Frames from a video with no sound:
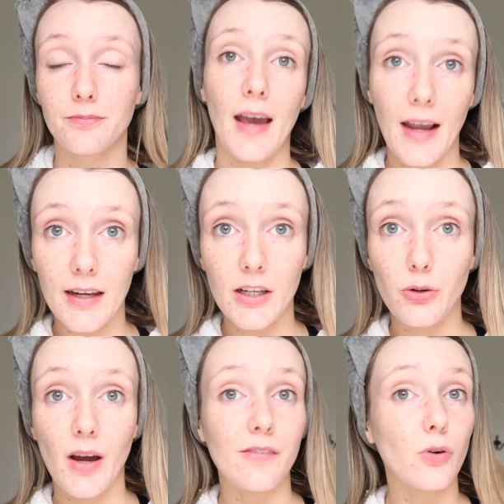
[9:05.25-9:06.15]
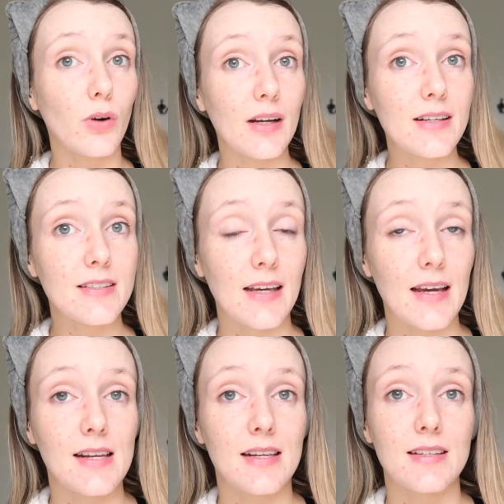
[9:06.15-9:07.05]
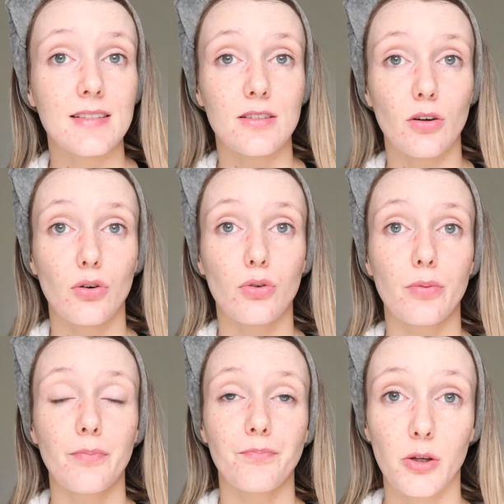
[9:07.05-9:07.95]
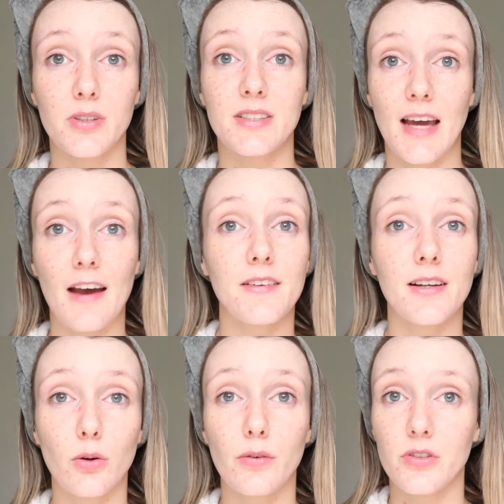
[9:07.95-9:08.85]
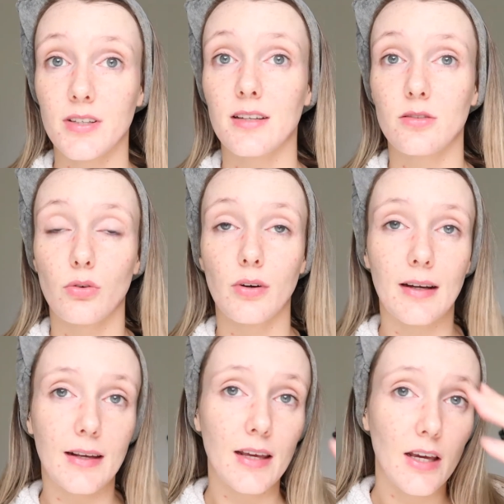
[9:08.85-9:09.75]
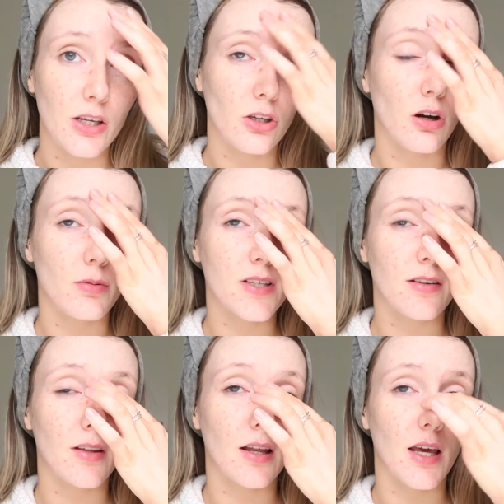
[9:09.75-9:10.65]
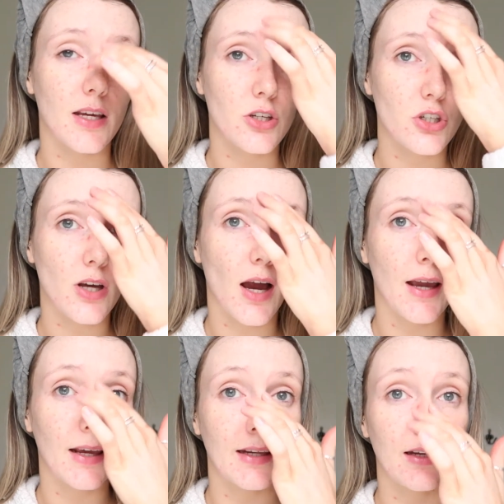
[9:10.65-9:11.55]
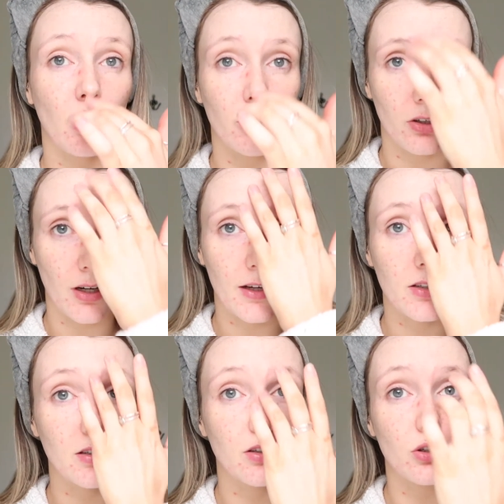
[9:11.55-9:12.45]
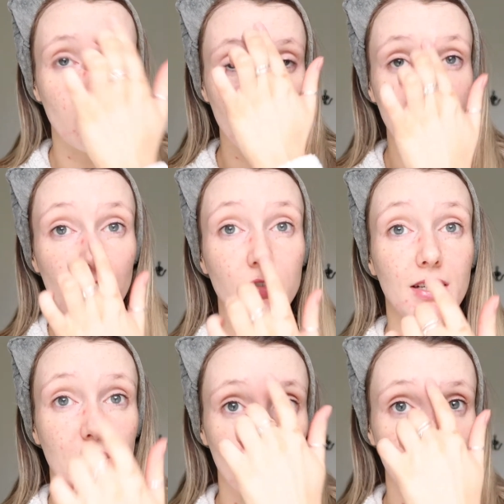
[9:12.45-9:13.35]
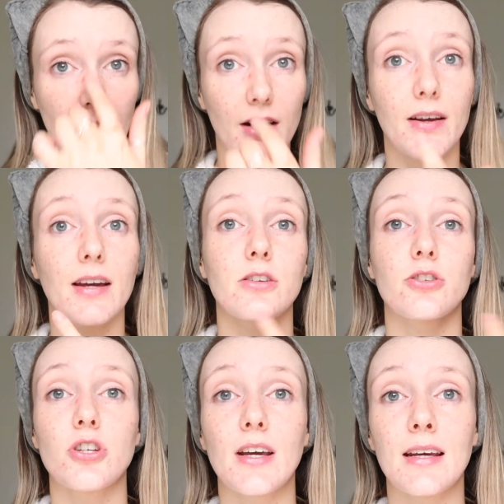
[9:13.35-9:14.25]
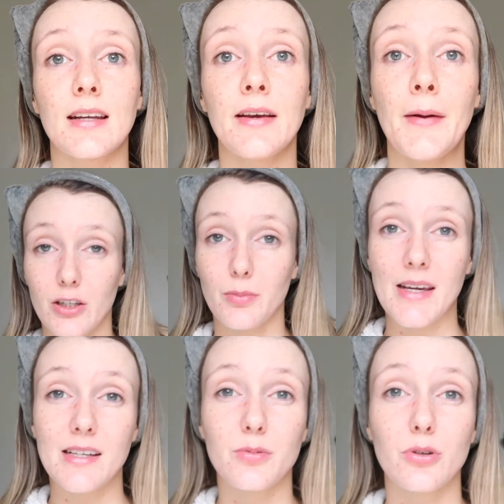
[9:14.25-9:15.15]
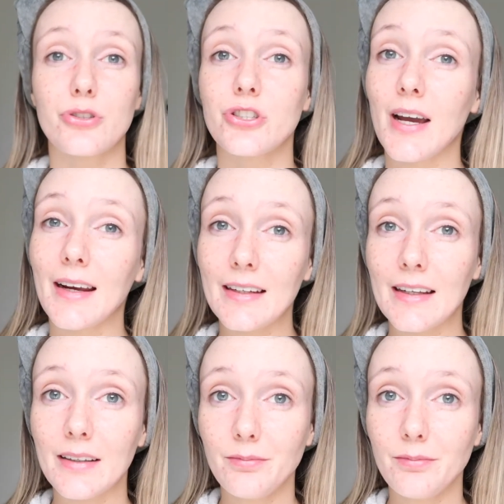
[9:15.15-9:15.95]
Then you have oily skin. So you'll definitely know if your skin is oily. You'll always have that like shine on your like, usually in your T-zone area and your chin. Your makeup goes shiny.